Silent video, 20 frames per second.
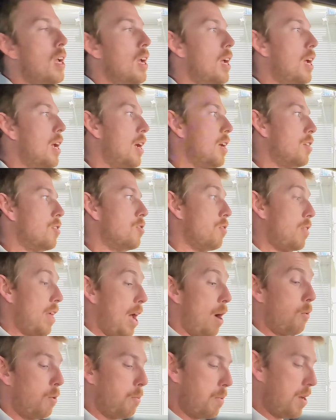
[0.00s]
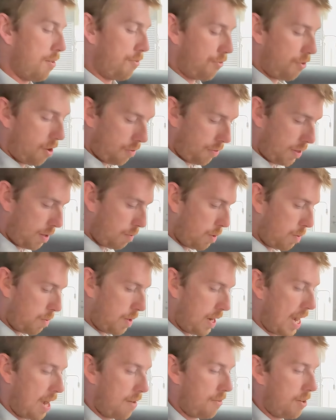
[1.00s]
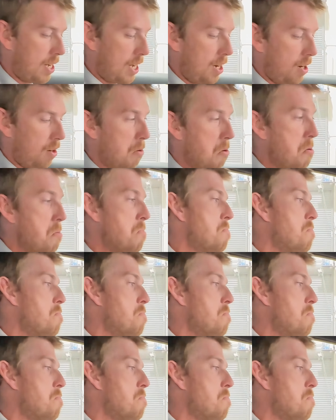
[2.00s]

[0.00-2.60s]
And so that would be a fault that we would have in here,